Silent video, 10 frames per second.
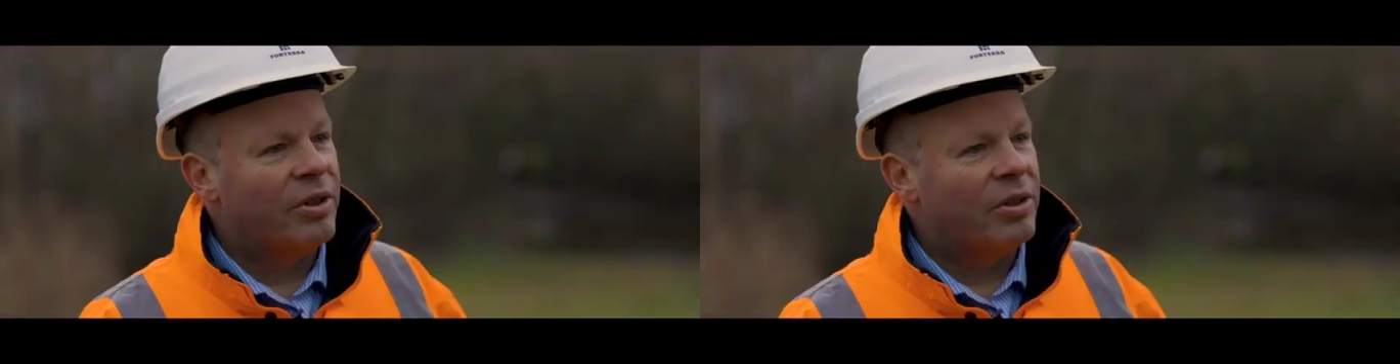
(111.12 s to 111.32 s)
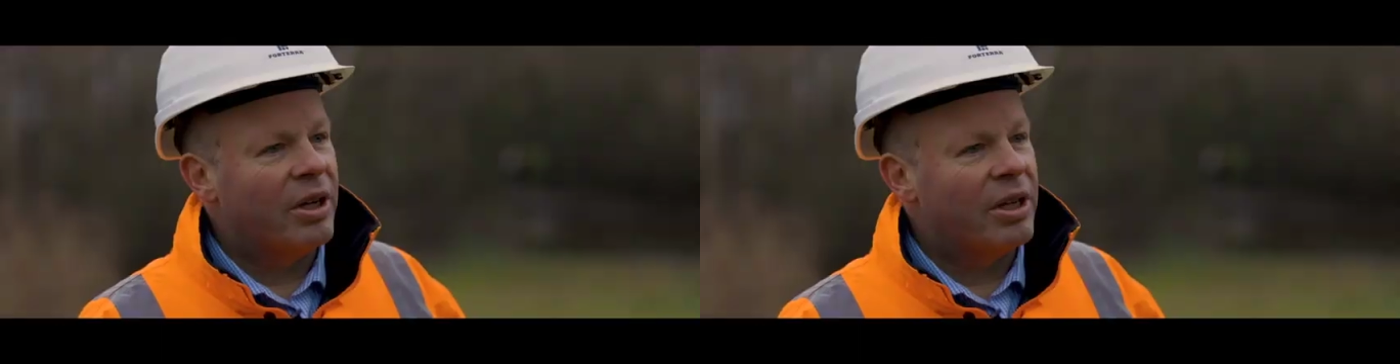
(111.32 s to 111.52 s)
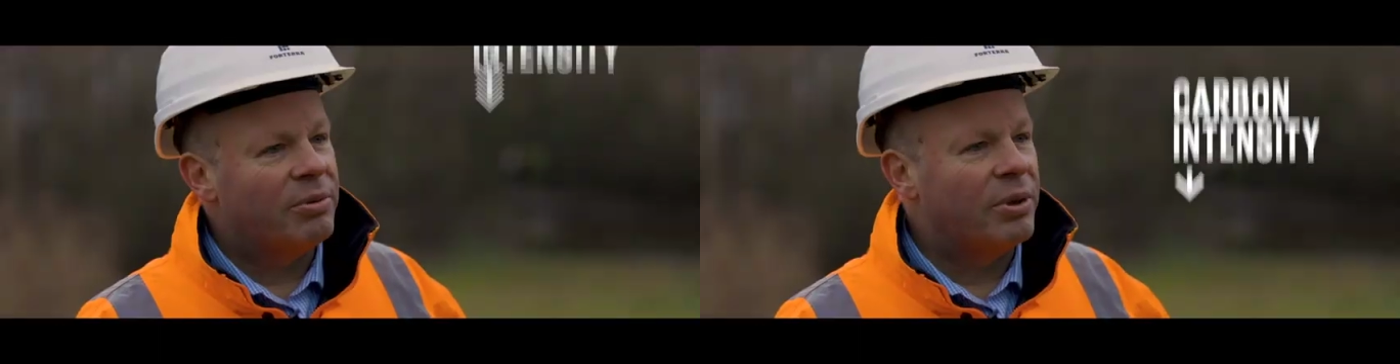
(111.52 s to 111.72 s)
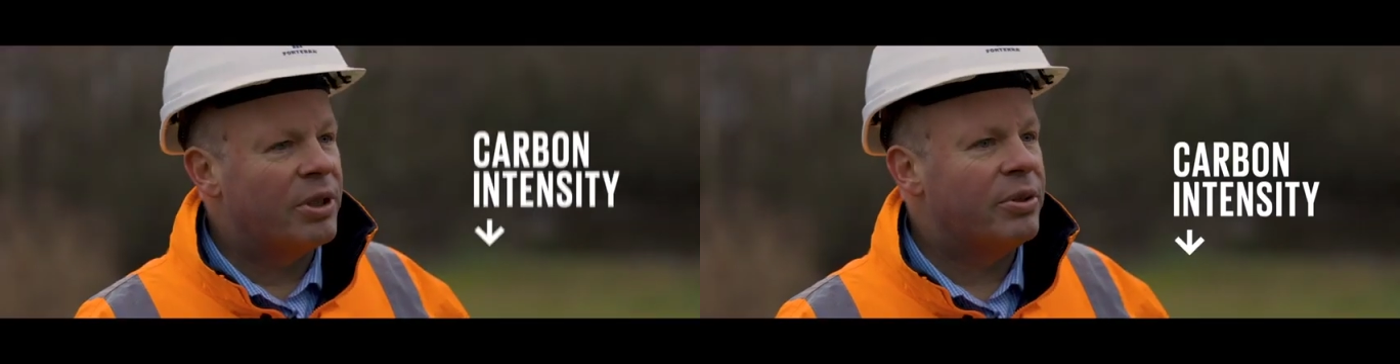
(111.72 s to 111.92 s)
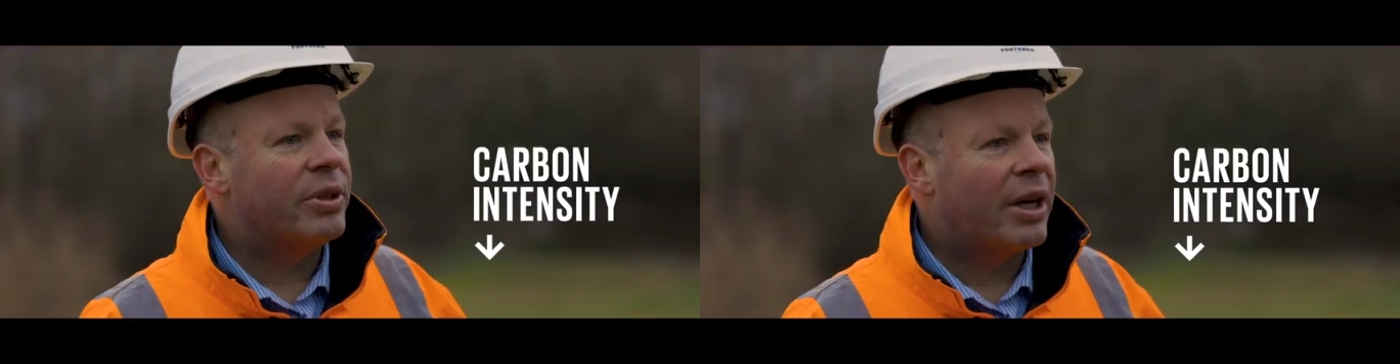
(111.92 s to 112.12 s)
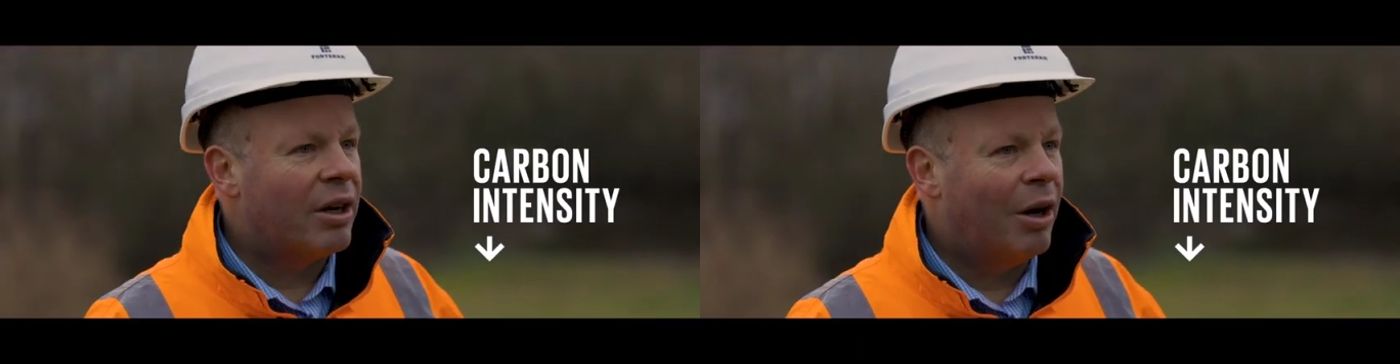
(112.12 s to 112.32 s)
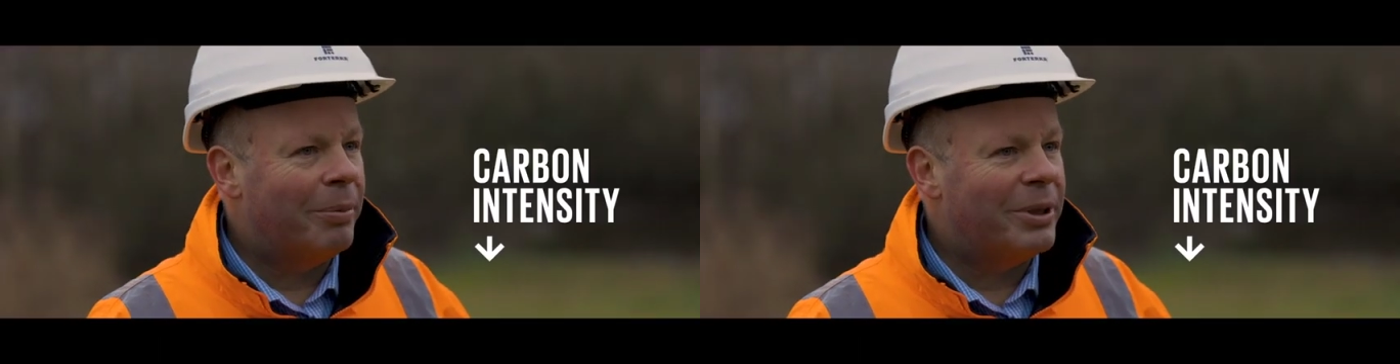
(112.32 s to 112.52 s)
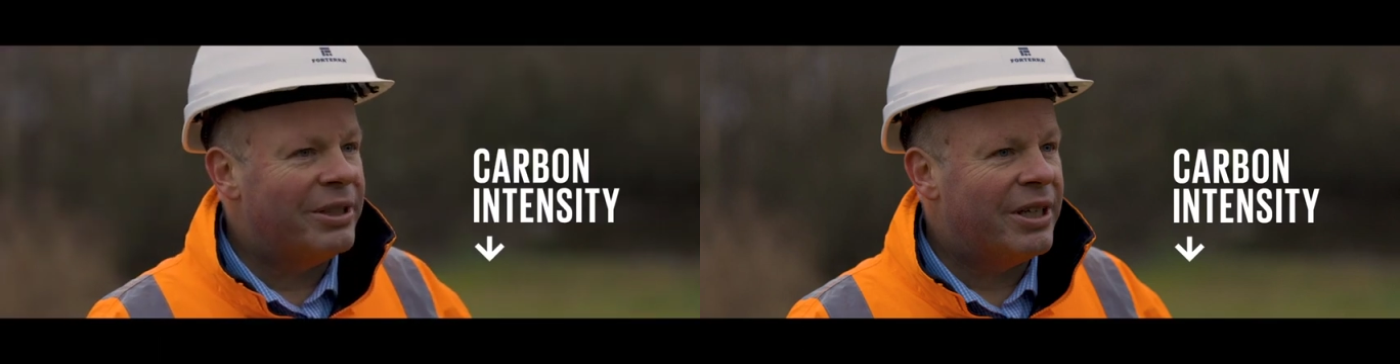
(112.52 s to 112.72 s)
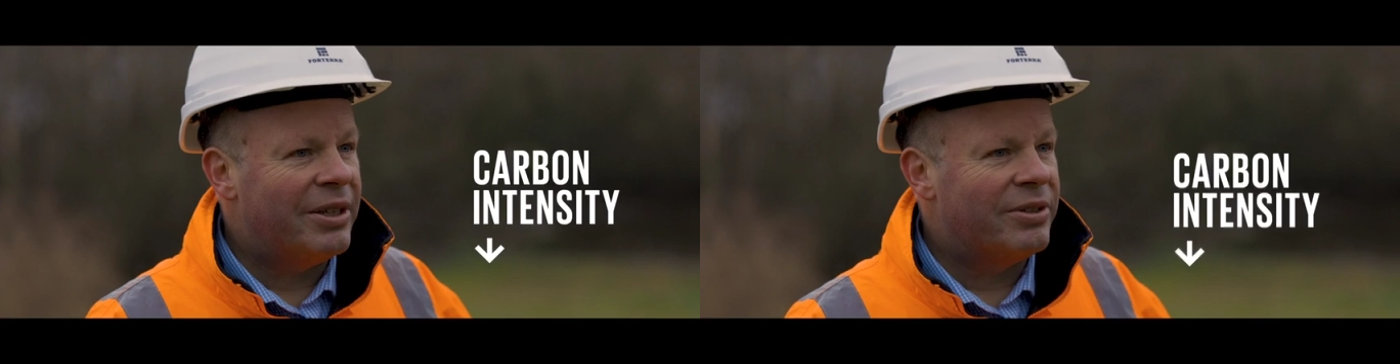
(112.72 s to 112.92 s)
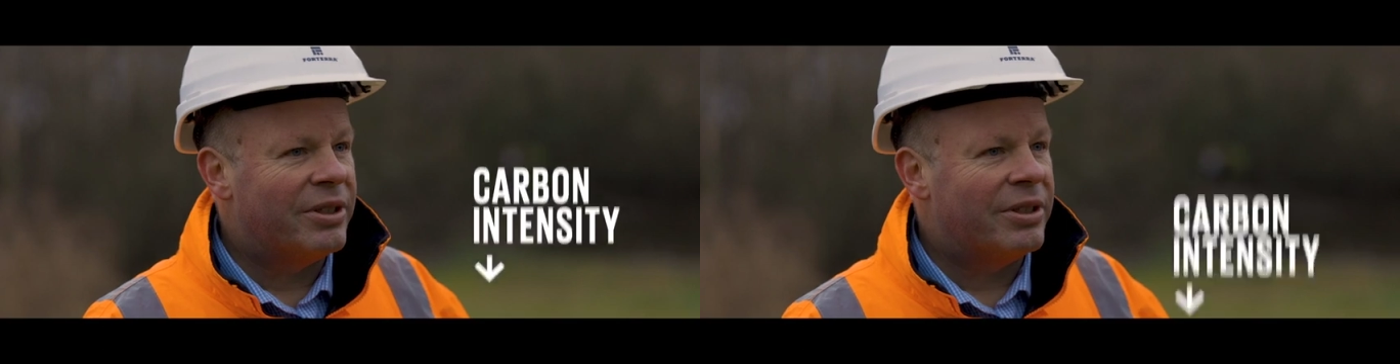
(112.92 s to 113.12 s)
few years reduce our carbon
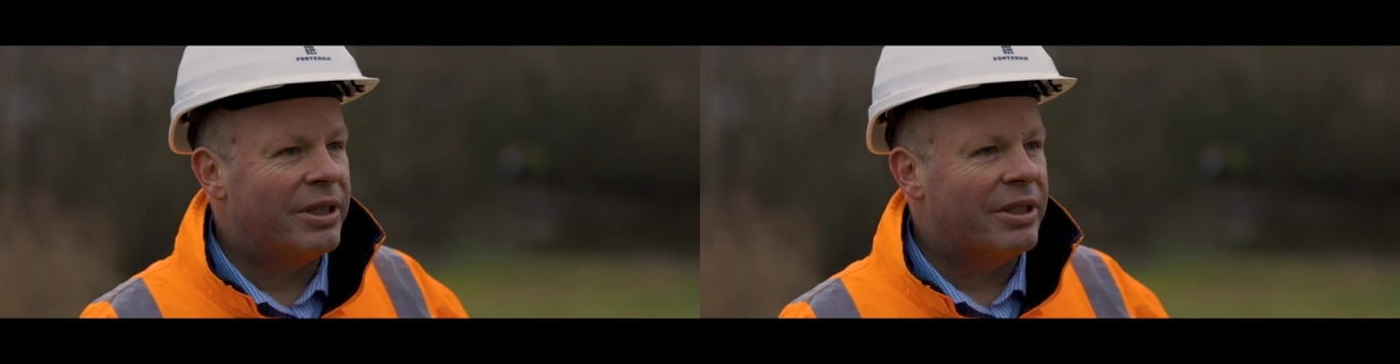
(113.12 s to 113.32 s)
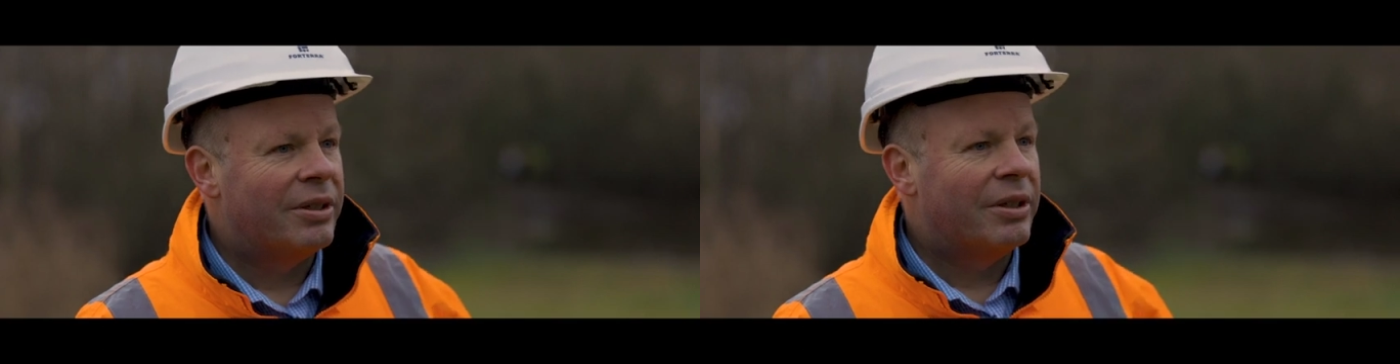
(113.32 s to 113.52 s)
intensity,